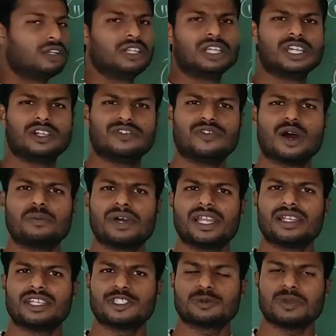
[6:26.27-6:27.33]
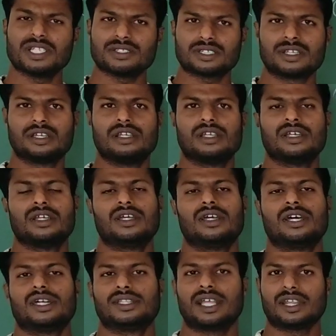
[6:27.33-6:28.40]
Legal formalities means
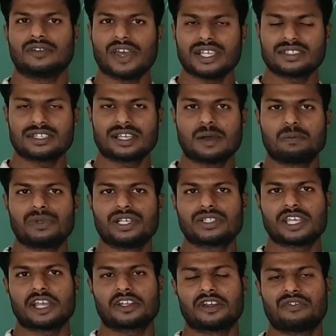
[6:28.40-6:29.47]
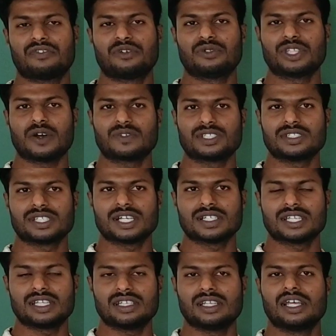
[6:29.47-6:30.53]
the revised Companies Act of
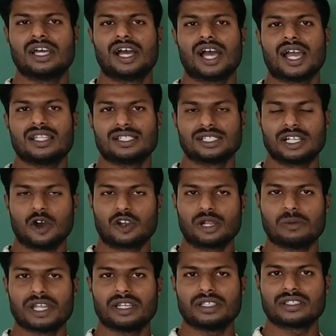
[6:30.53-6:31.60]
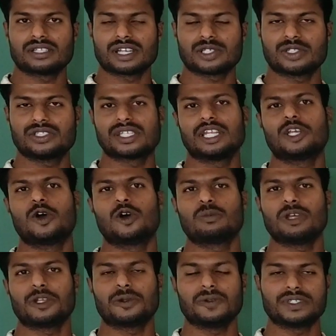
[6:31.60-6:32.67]
2013 and the government instructions and
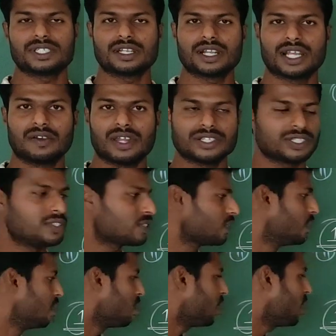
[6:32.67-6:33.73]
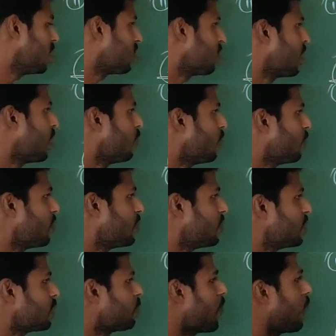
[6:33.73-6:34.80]
government rules and regulations each and every
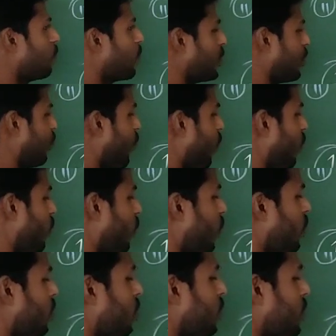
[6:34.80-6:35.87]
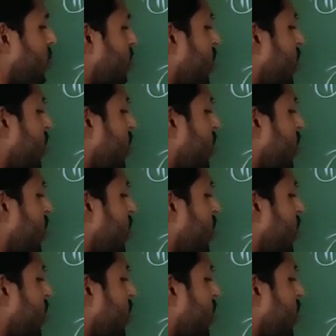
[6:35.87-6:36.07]
businessman must follow to